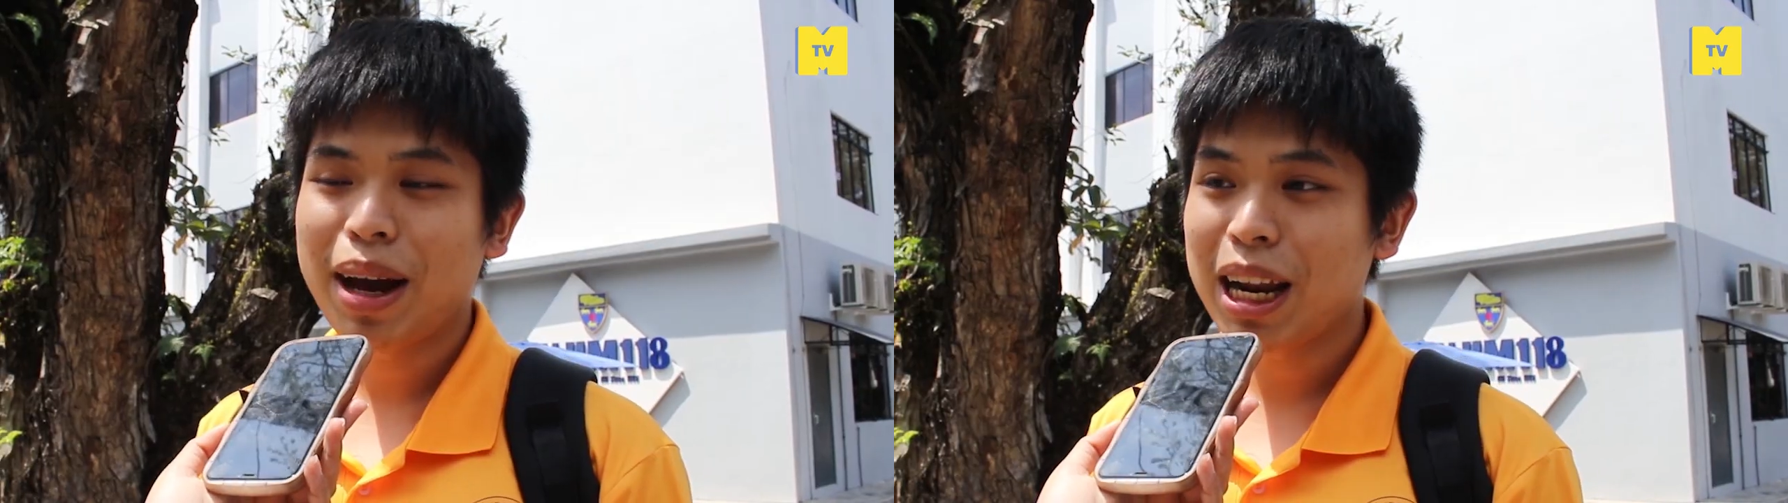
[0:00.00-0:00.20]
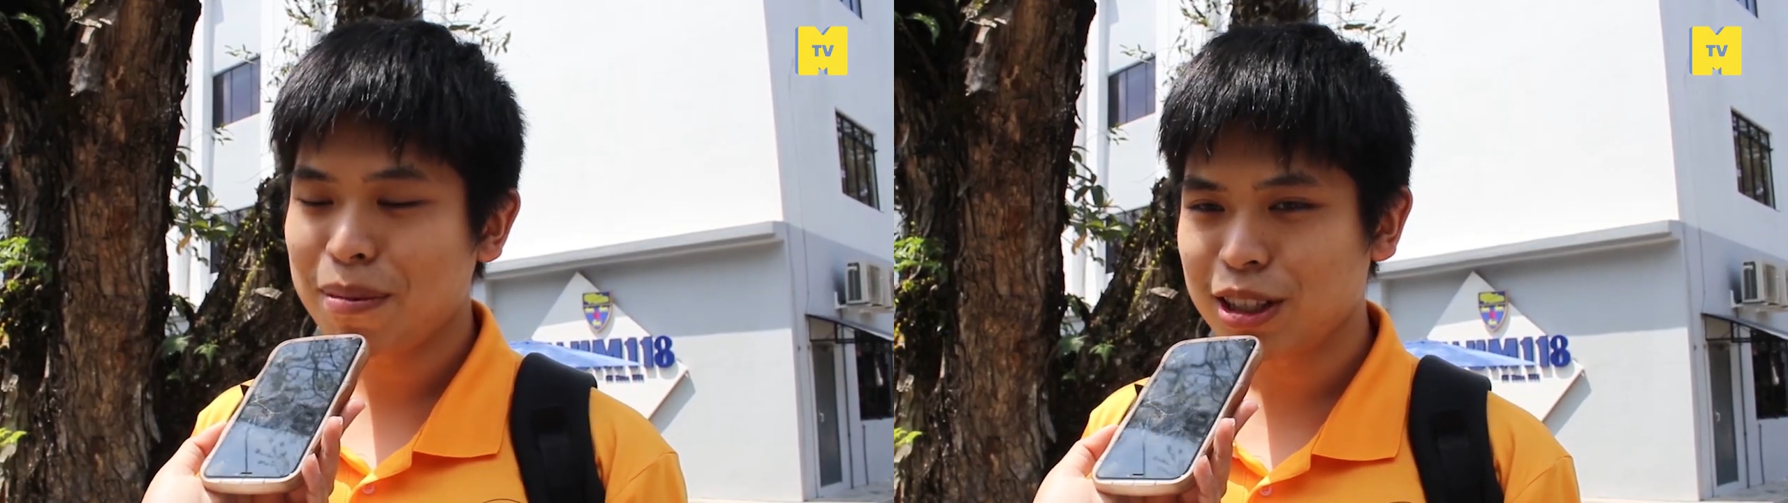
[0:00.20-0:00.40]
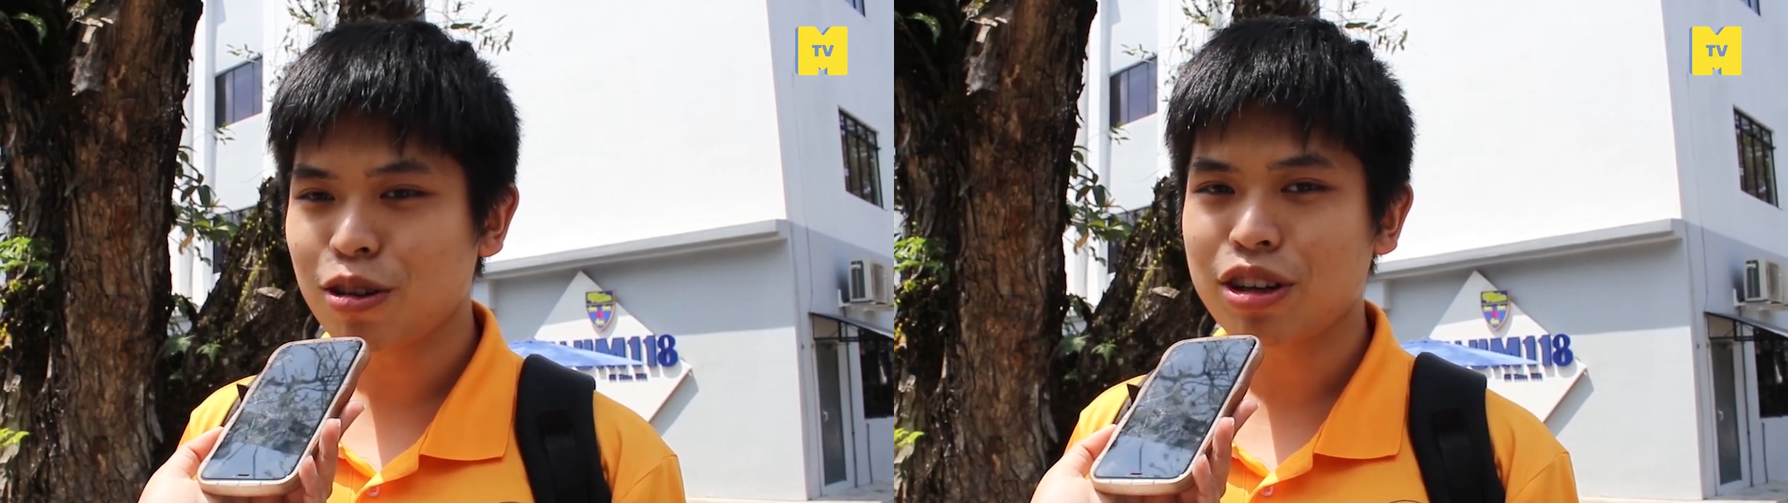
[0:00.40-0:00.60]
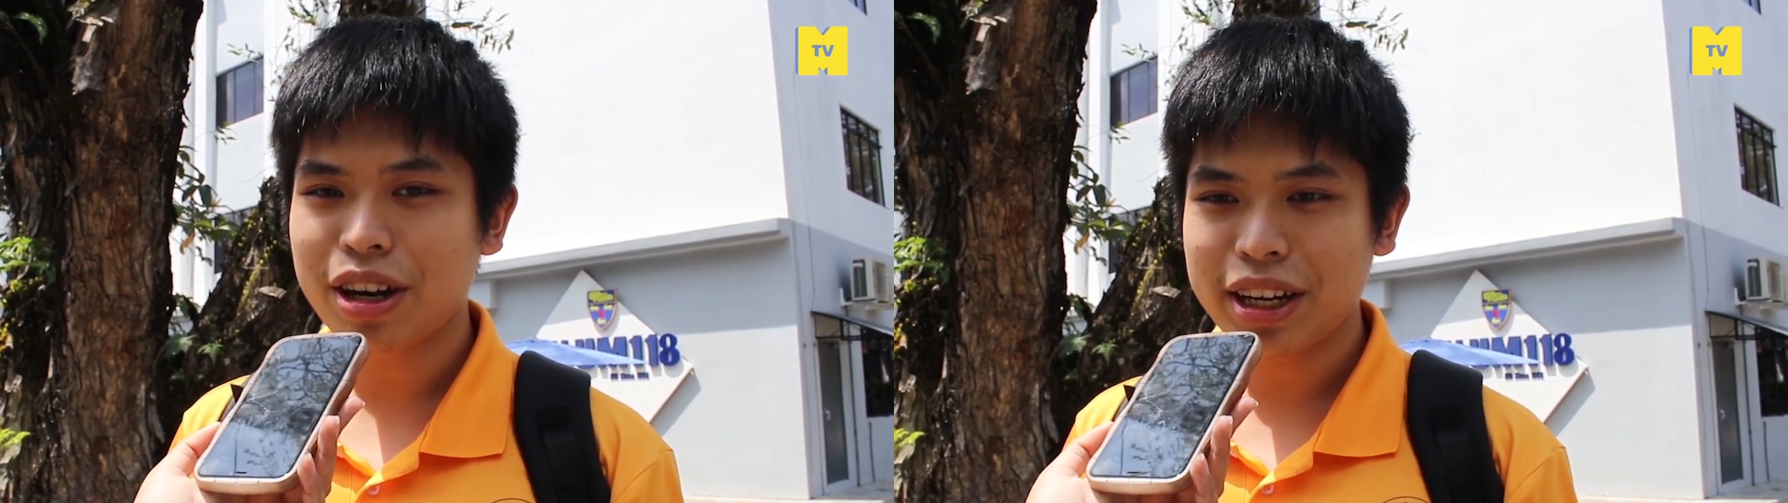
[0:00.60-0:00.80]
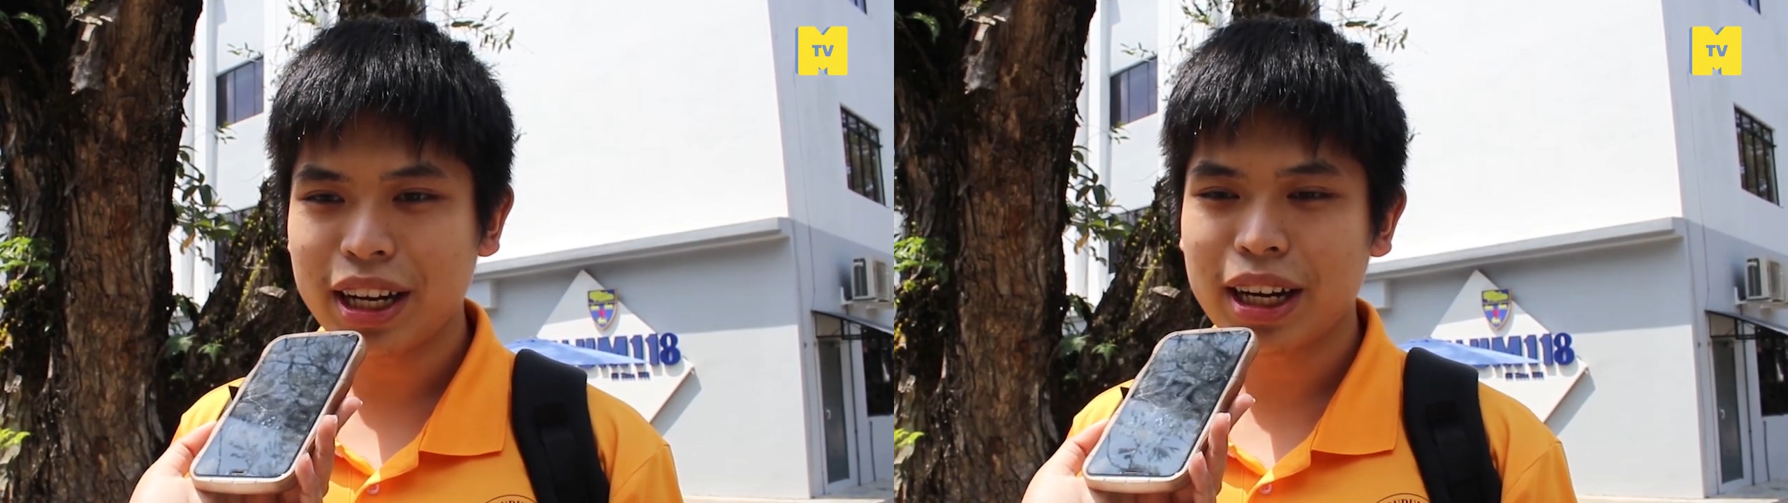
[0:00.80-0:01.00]
my name is
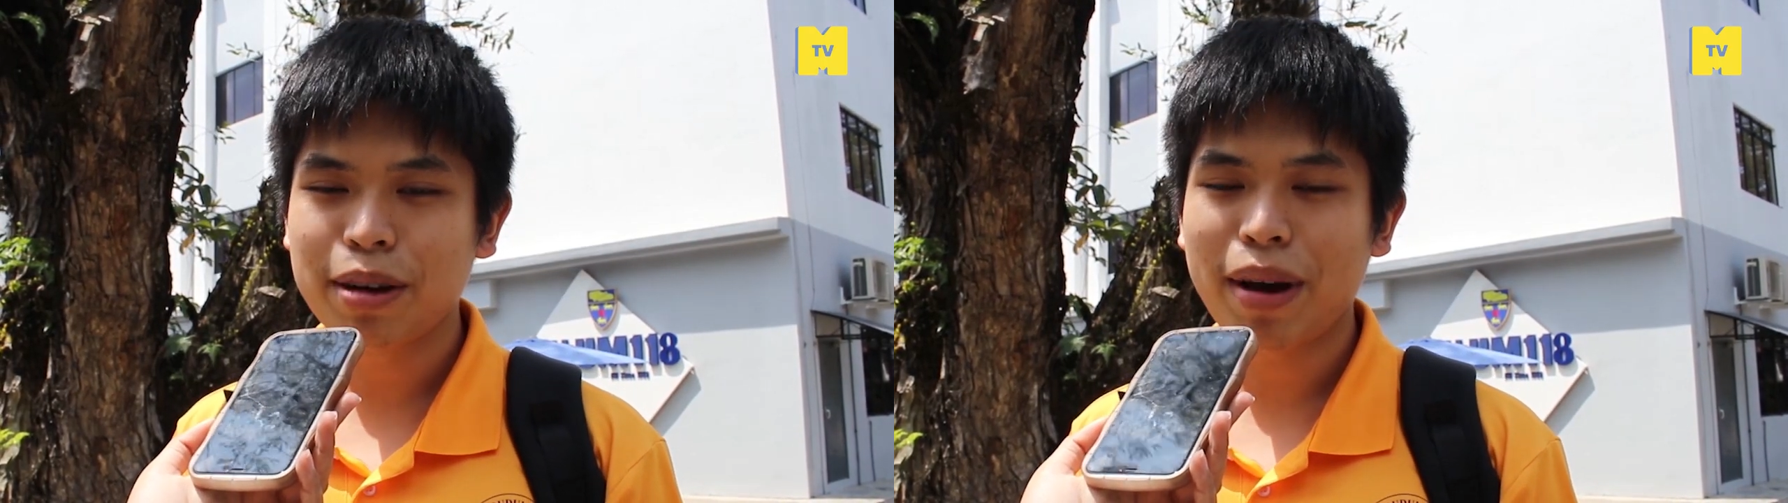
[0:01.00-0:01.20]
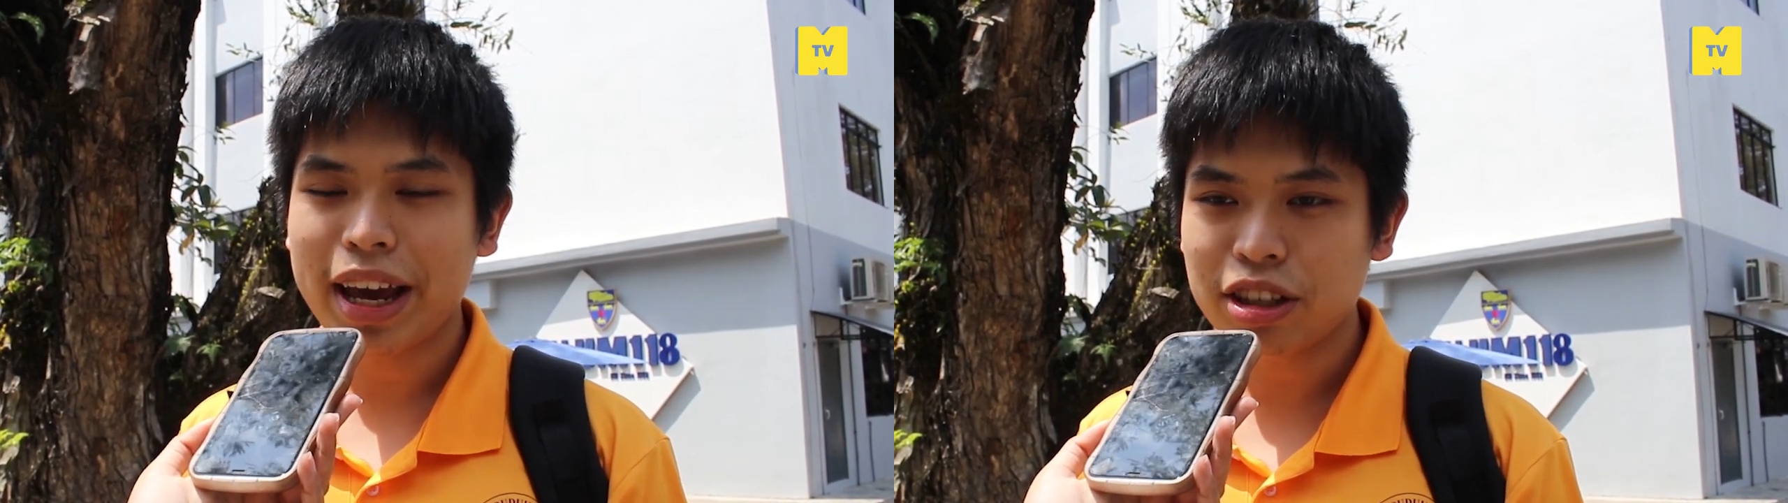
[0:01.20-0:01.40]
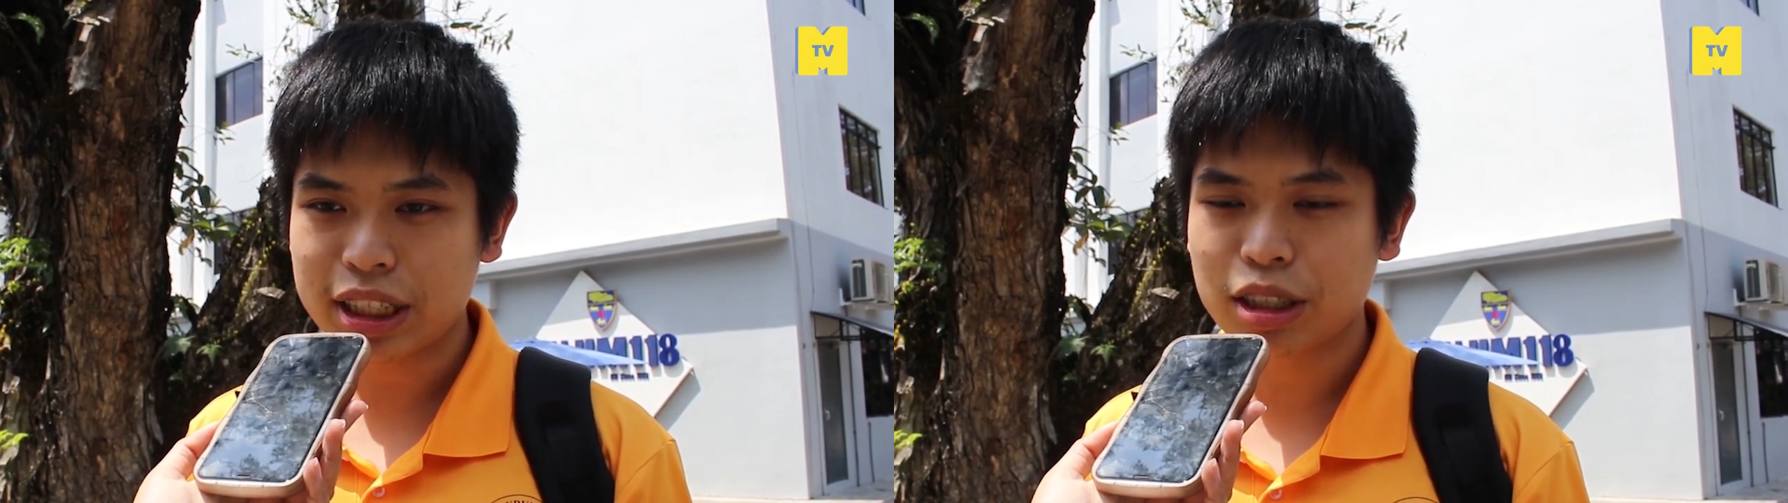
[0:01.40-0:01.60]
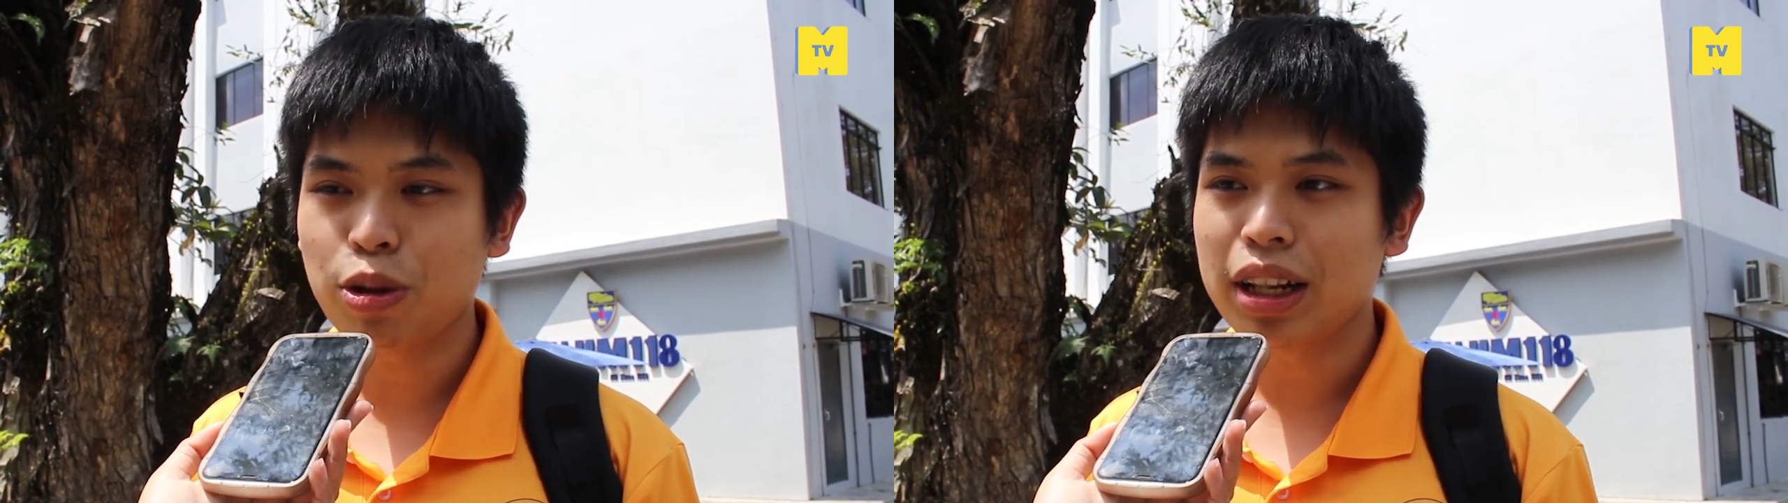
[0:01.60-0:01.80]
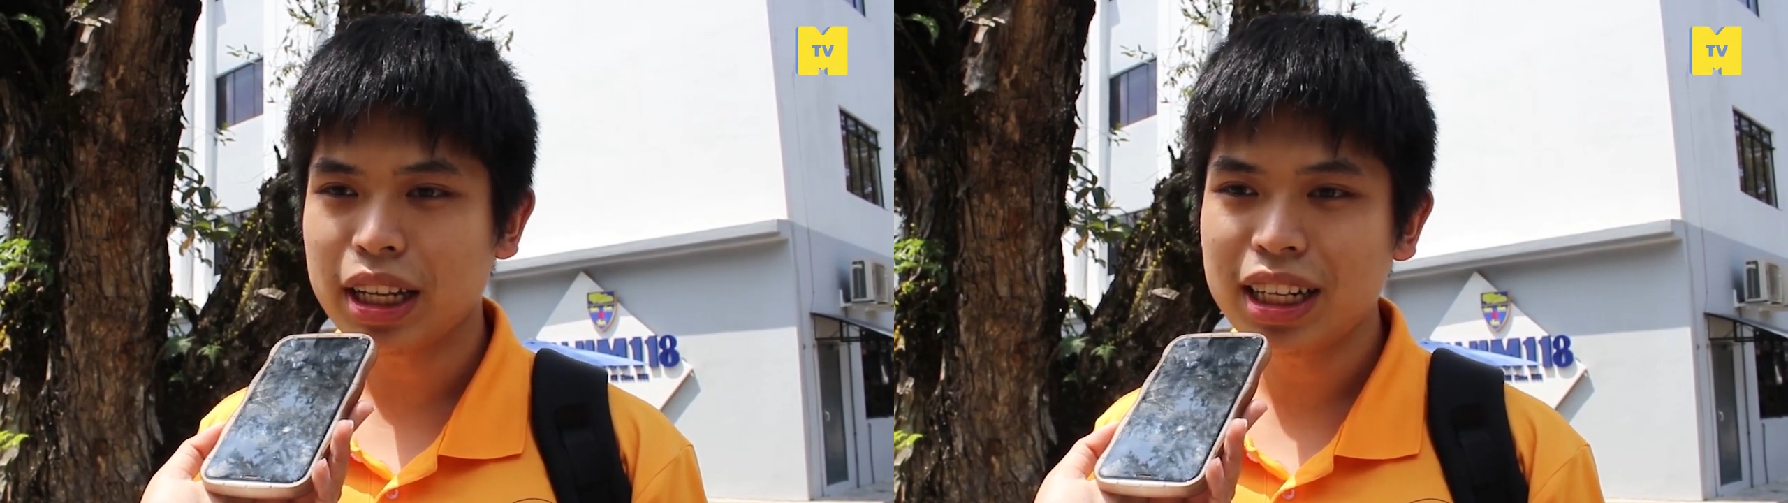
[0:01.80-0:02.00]
Tujari. My age is
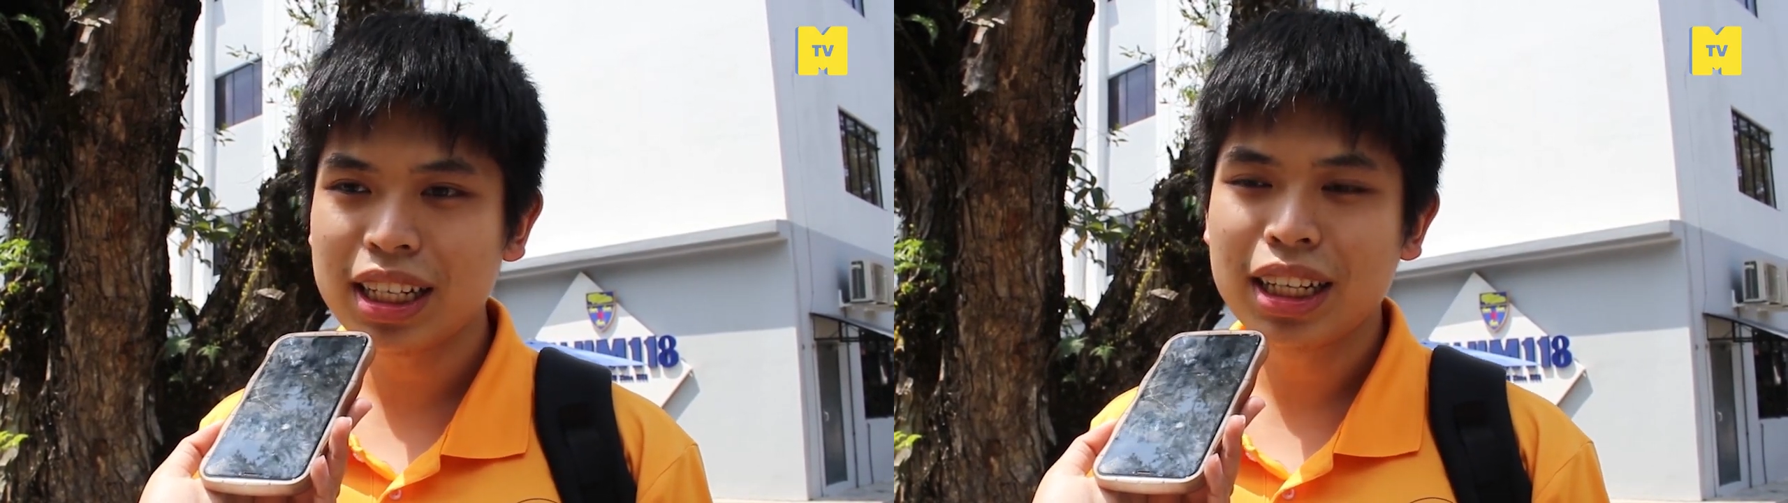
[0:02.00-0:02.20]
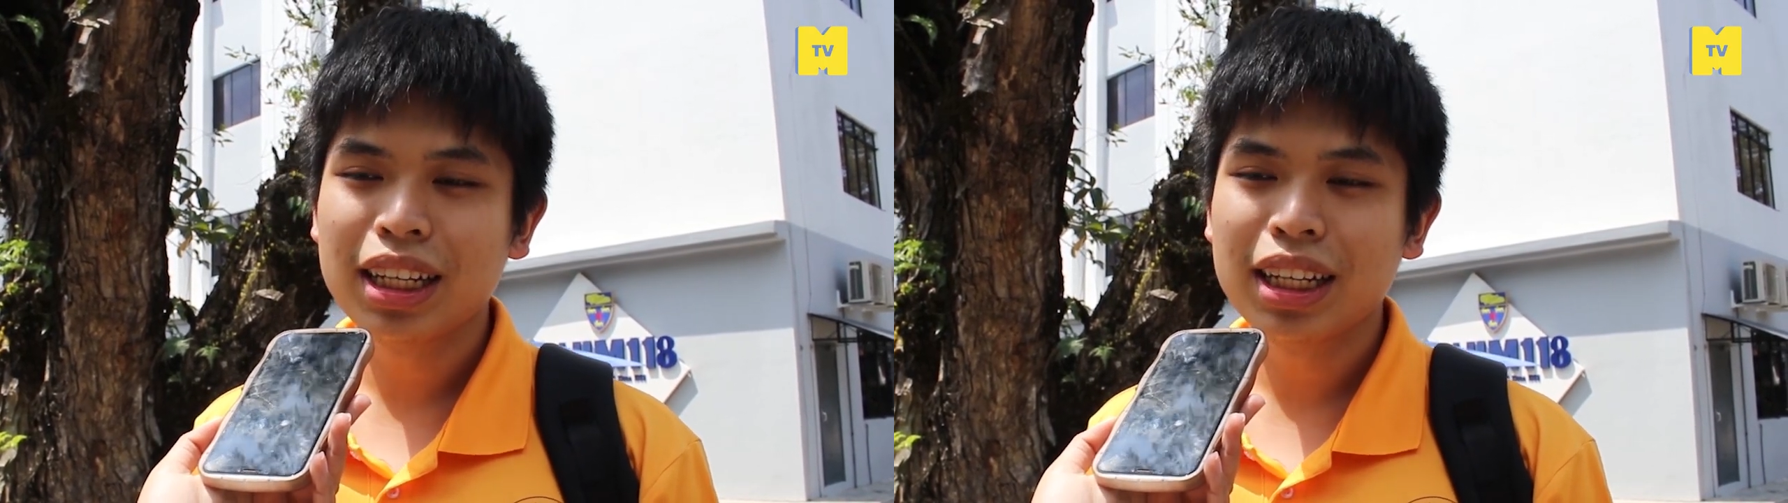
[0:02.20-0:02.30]
20.